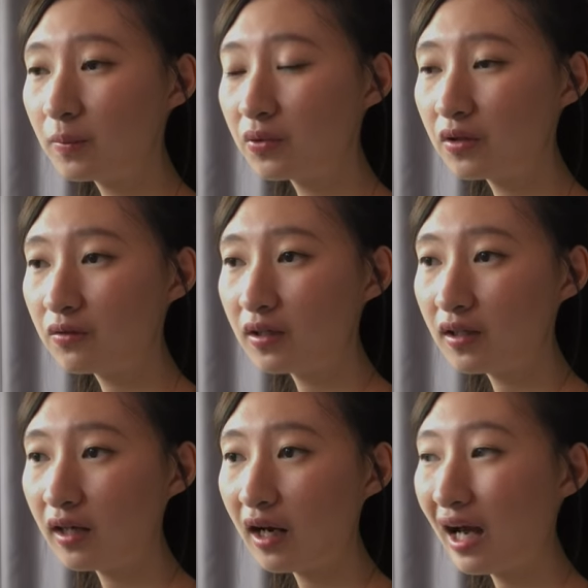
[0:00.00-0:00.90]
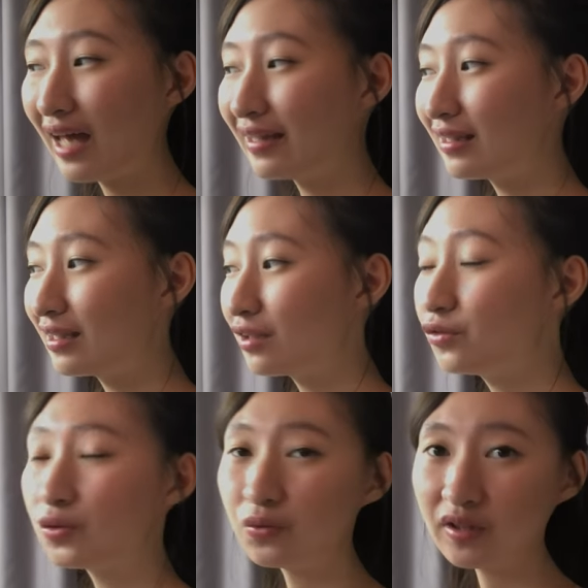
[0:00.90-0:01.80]
the pre-reading, I
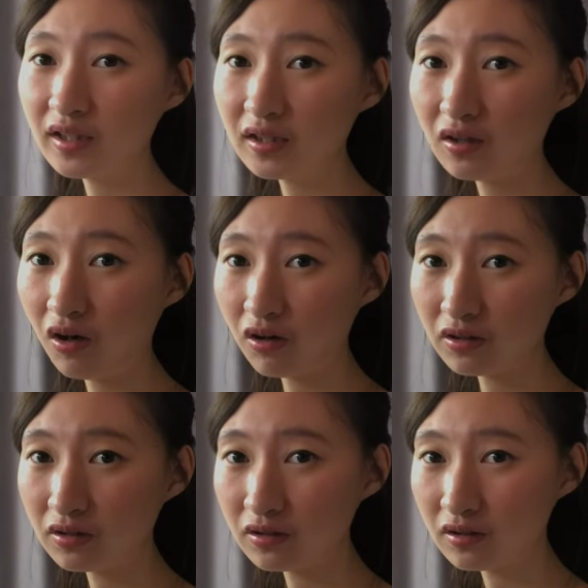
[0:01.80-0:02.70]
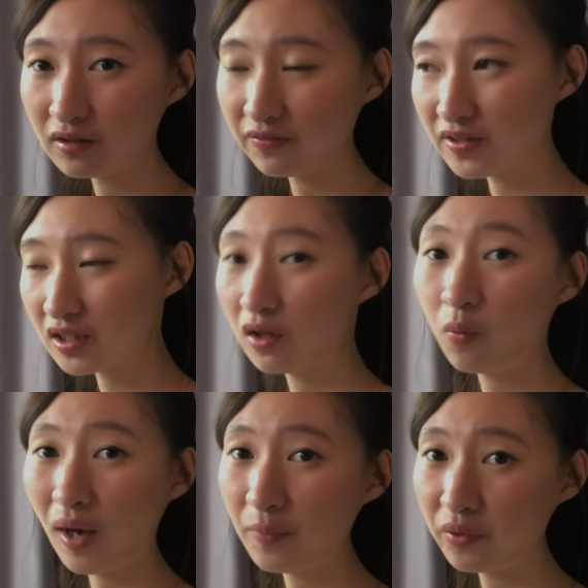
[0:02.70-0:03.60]
didn't do it on the physical
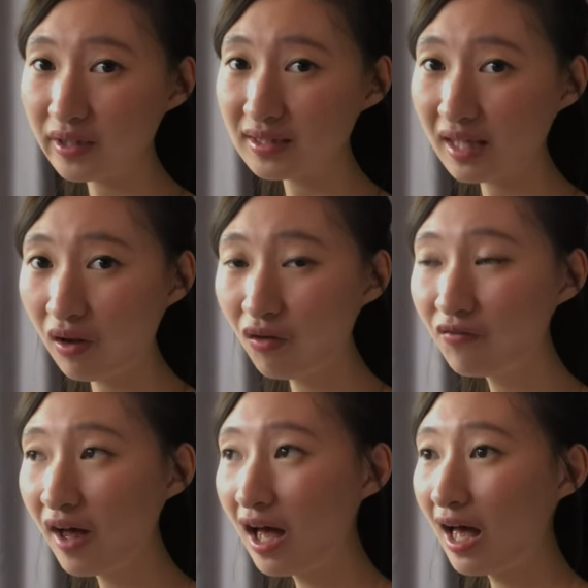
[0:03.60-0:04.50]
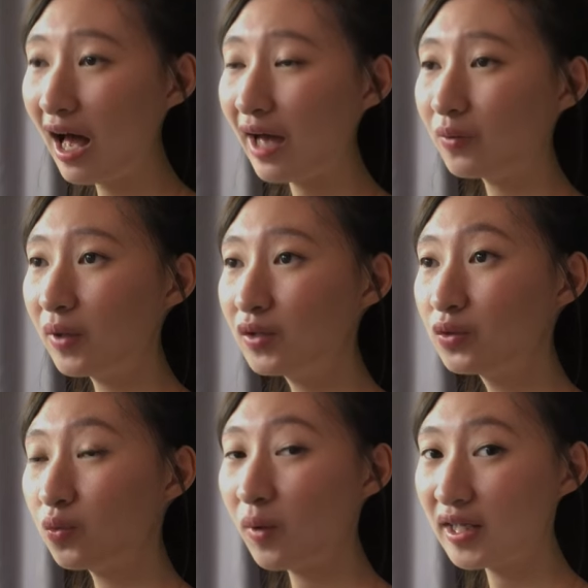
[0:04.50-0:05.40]
WhiteBook itself. I went
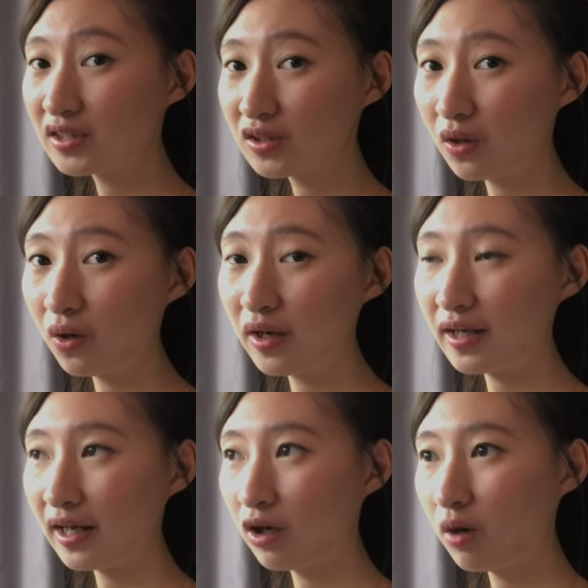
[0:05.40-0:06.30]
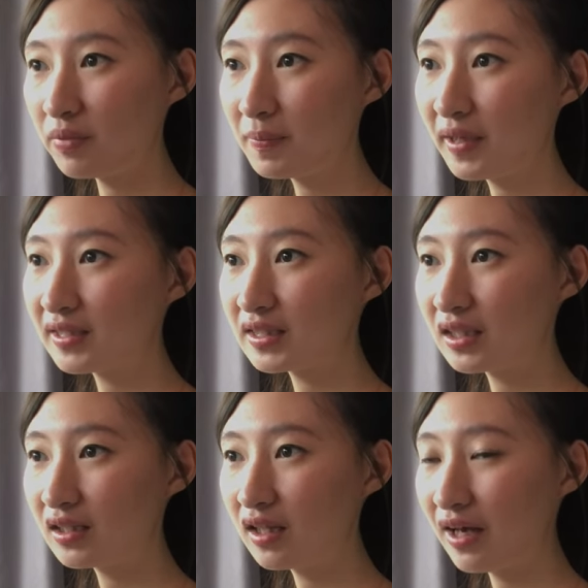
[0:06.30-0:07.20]
to Westlaw and I
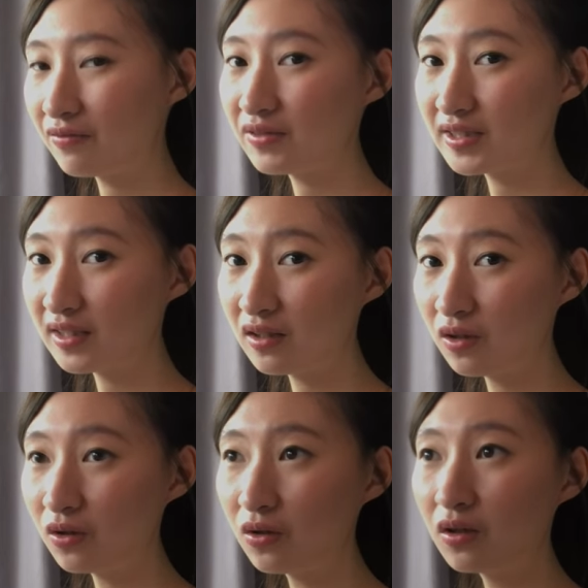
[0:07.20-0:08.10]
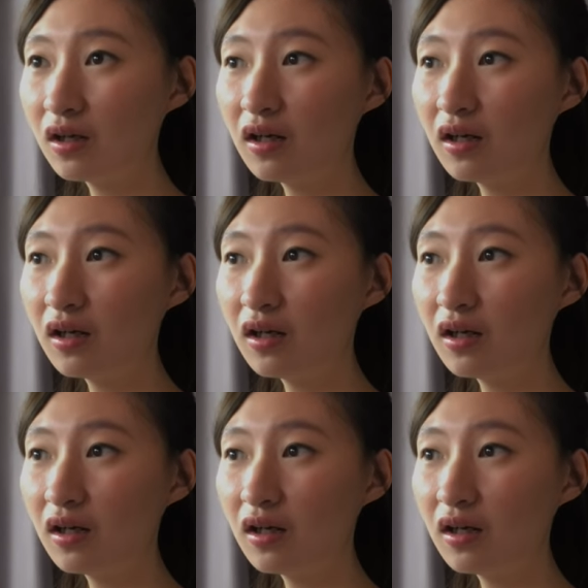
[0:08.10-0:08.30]
copy-pasted every single